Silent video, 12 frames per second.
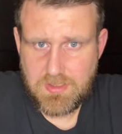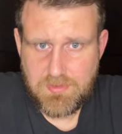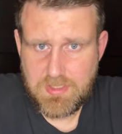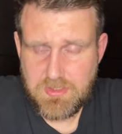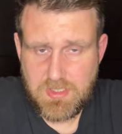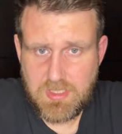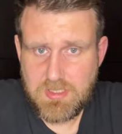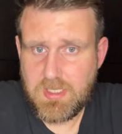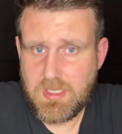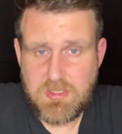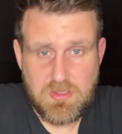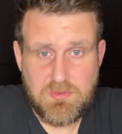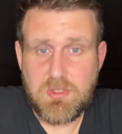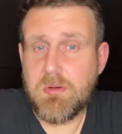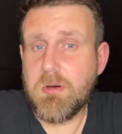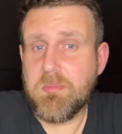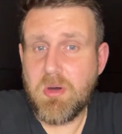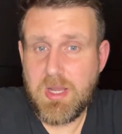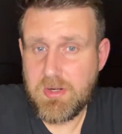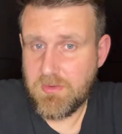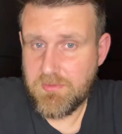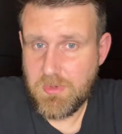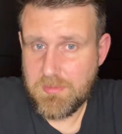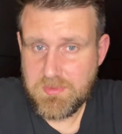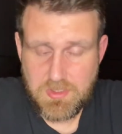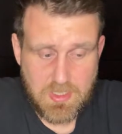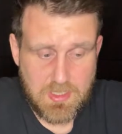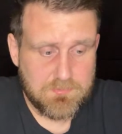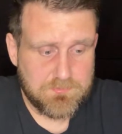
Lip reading: out to you next day. So if you are buying off the website,